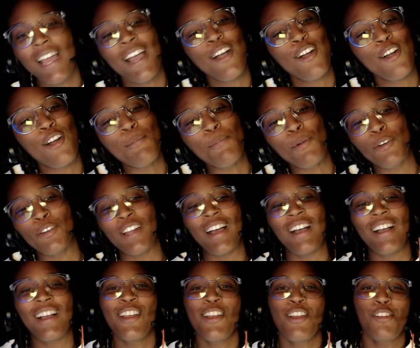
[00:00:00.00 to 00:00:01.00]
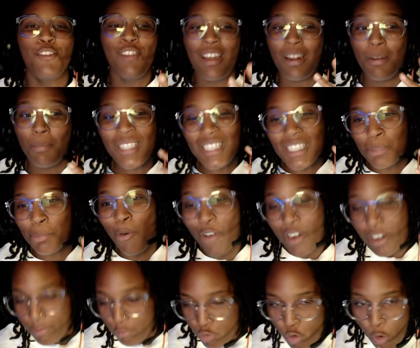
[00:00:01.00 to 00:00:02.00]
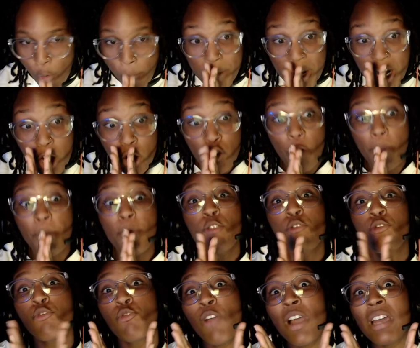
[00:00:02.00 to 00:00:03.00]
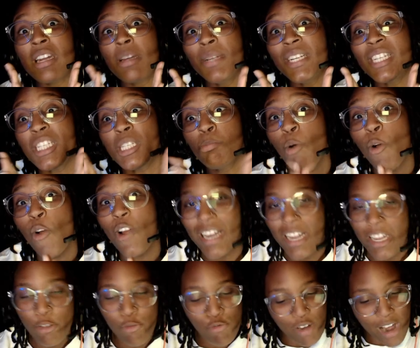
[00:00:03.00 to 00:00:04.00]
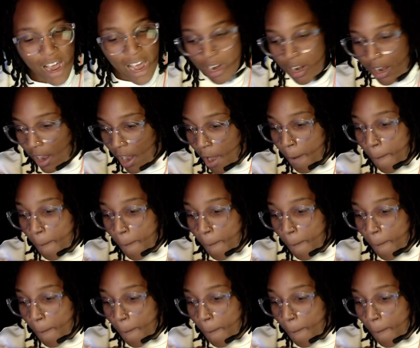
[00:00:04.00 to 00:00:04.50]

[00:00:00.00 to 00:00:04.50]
Come on now, you gotta be smart. If you're gonna be a criminal, you gotta be smart and you gotta